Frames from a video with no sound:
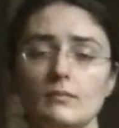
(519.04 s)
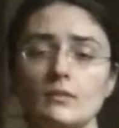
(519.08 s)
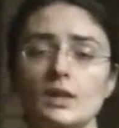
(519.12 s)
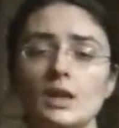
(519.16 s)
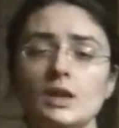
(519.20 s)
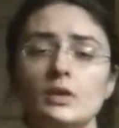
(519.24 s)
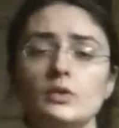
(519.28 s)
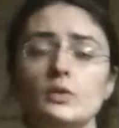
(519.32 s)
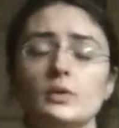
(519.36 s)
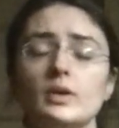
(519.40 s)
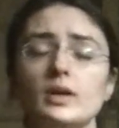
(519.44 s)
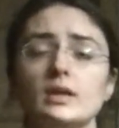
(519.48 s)

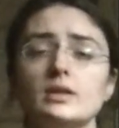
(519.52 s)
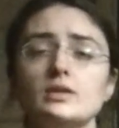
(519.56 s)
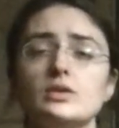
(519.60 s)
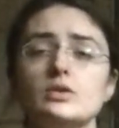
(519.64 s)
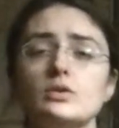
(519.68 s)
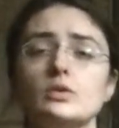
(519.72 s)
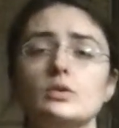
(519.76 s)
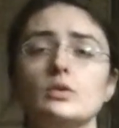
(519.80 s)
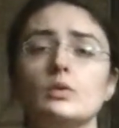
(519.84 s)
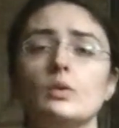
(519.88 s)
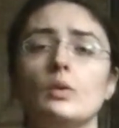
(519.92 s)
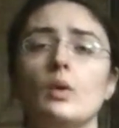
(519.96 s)
you can
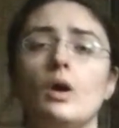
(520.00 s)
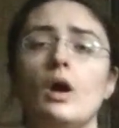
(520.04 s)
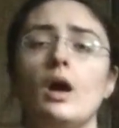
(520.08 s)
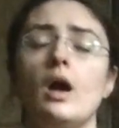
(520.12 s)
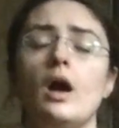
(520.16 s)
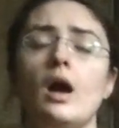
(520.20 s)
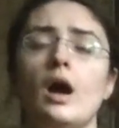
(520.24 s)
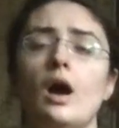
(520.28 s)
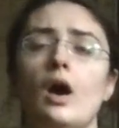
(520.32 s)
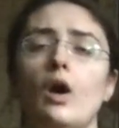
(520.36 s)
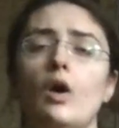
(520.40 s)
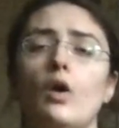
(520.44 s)
do
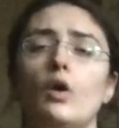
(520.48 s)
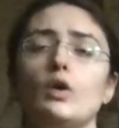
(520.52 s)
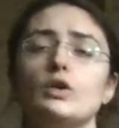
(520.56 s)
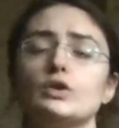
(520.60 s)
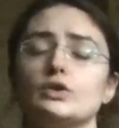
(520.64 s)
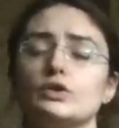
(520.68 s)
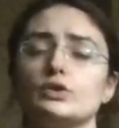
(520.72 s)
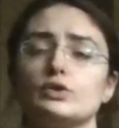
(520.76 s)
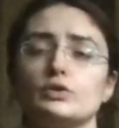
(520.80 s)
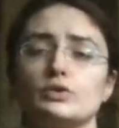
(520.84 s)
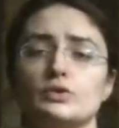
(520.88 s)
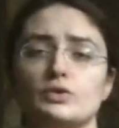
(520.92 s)
all
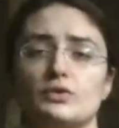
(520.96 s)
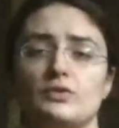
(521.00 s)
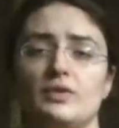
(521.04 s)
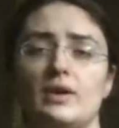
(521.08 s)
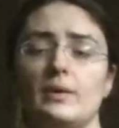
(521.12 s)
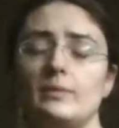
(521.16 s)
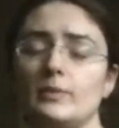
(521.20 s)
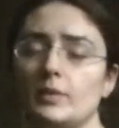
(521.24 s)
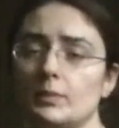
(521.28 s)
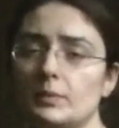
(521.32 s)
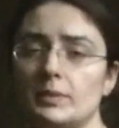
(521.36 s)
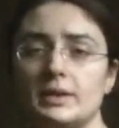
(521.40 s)
sorts of
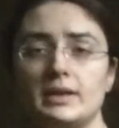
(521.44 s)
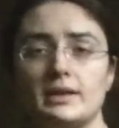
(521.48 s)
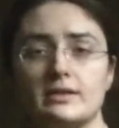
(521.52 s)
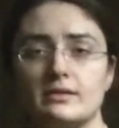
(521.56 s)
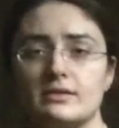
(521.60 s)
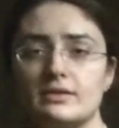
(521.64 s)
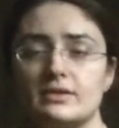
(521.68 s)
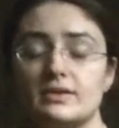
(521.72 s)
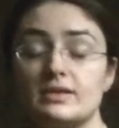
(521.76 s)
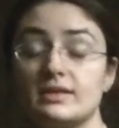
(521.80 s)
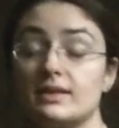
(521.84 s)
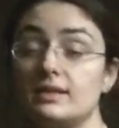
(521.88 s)
abdomen
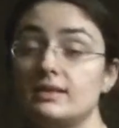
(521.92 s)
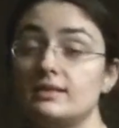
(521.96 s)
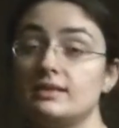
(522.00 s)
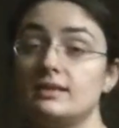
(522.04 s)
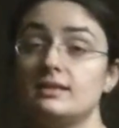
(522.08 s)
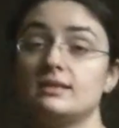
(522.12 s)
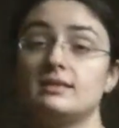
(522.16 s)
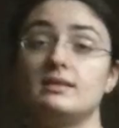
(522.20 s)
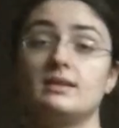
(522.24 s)
exercises.